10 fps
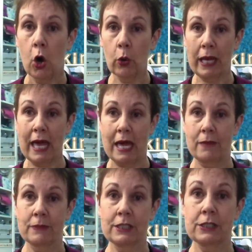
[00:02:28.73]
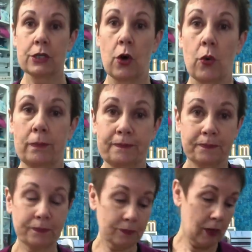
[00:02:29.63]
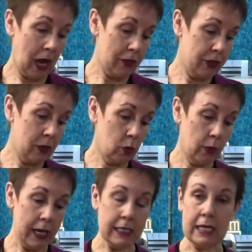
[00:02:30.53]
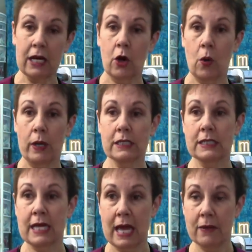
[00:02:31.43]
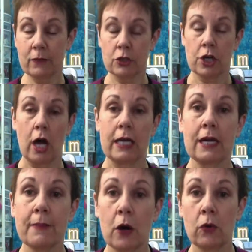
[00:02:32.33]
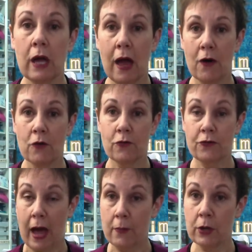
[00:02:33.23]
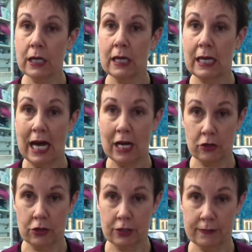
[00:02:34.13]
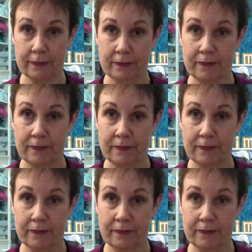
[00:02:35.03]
Okay, so I think we're ready to get going today. We're talking about fabric cutters.